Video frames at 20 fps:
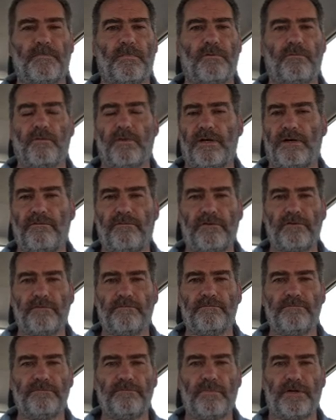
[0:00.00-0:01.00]

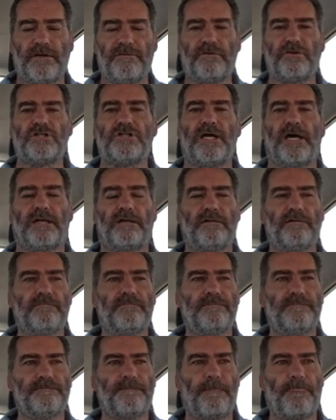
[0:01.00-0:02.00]
whatever channel
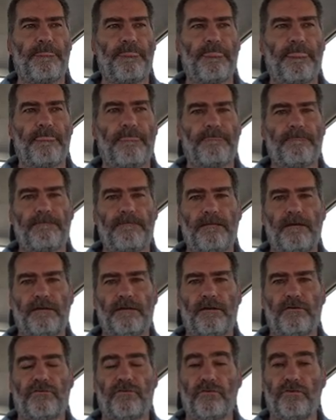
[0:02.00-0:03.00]

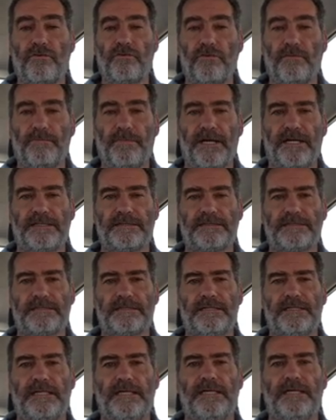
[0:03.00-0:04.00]
suits you best,
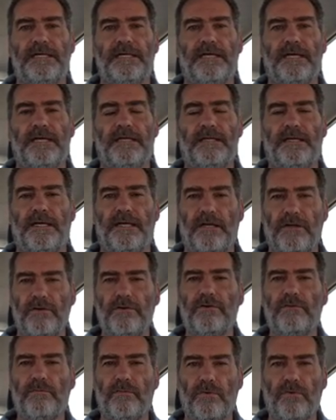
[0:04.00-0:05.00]
and
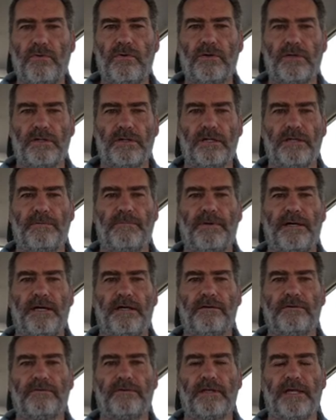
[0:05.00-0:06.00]
learn more
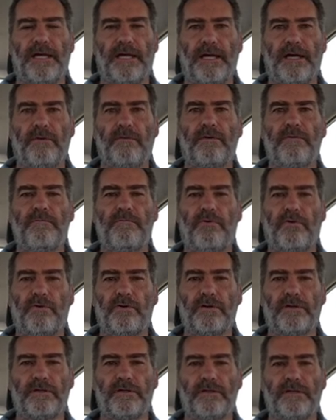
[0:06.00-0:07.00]
about how
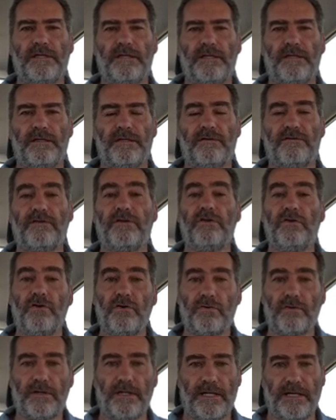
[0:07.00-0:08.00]
important it is in
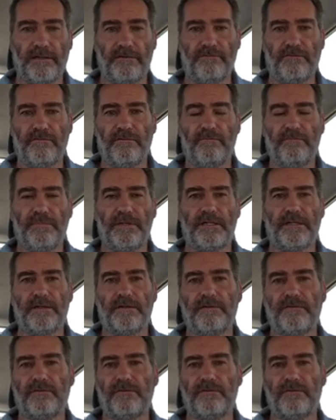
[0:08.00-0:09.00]
your life,
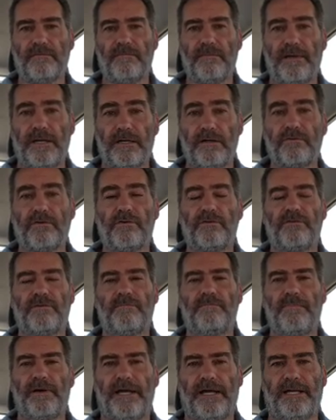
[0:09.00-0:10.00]
because mangroves
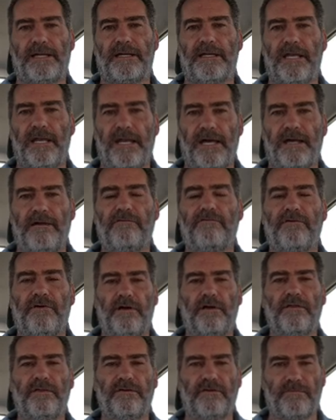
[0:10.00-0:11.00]
impact life
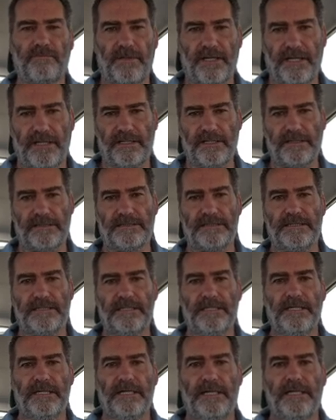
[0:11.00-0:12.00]
on this planet,
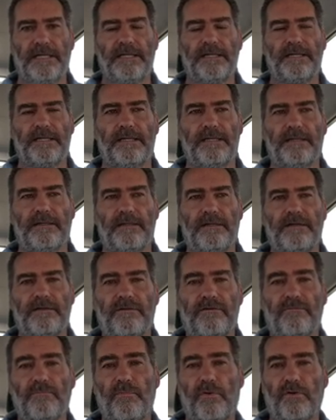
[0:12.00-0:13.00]
and it
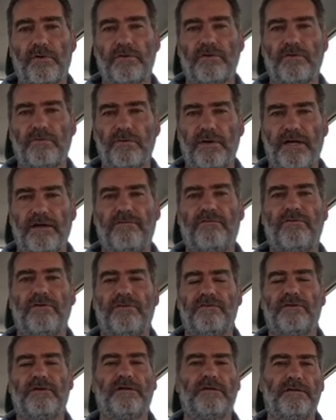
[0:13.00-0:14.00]
is important to every
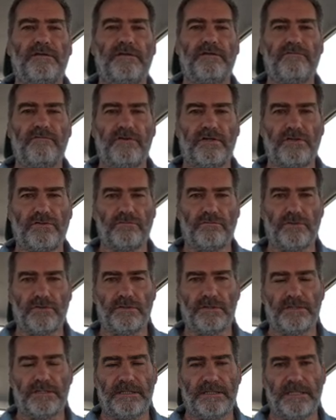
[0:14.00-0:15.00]
single
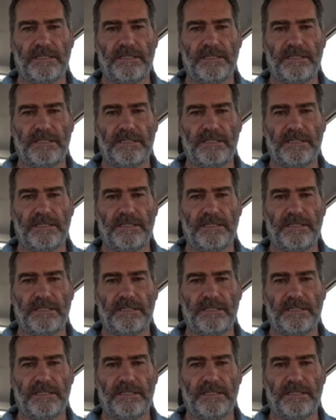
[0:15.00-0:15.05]
individual